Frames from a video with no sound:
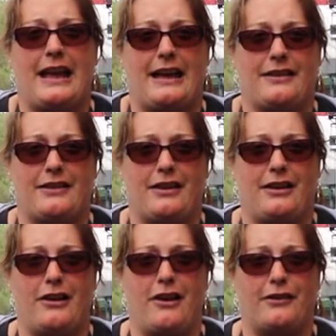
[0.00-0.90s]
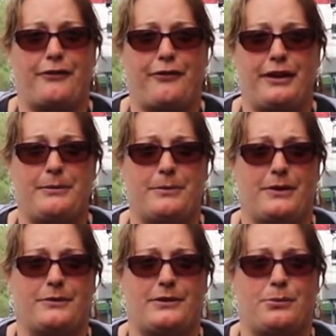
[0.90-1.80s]
and her last 3
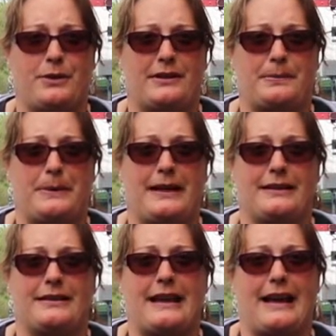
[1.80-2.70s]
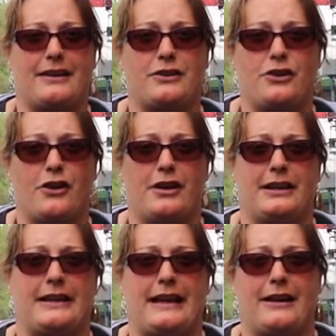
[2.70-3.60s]
months were spent at
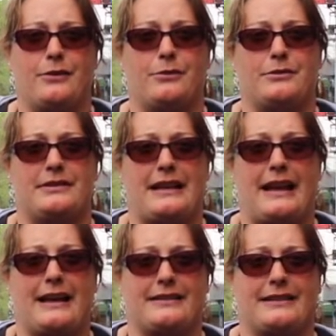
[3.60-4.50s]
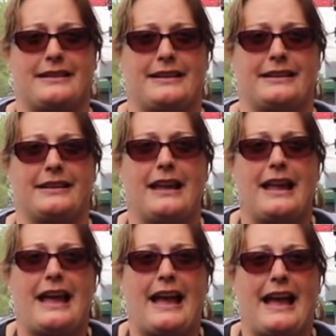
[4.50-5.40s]
9L's acting
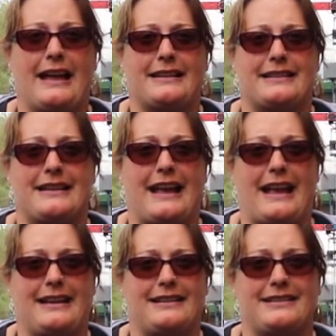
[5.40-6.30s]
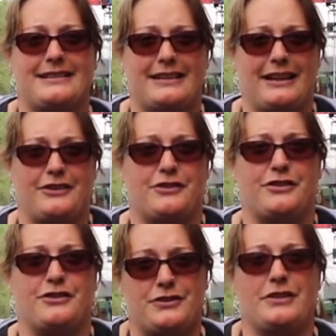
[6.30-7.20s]
as a
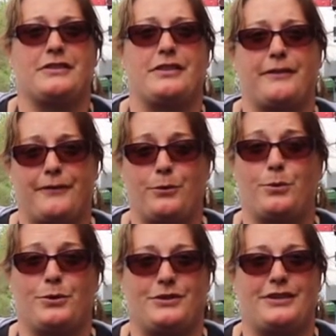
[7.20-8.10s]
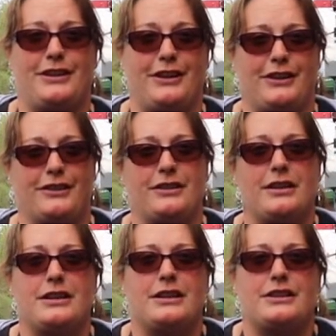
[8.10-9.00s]
station shunter for Waterloo.
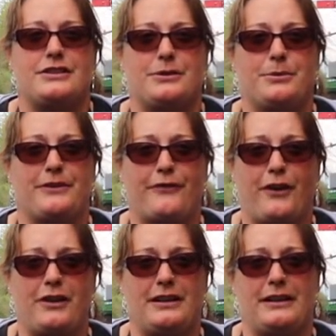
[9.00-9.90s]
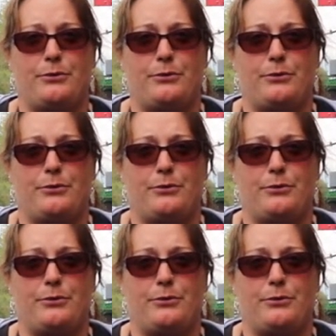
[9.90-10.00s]
She was finally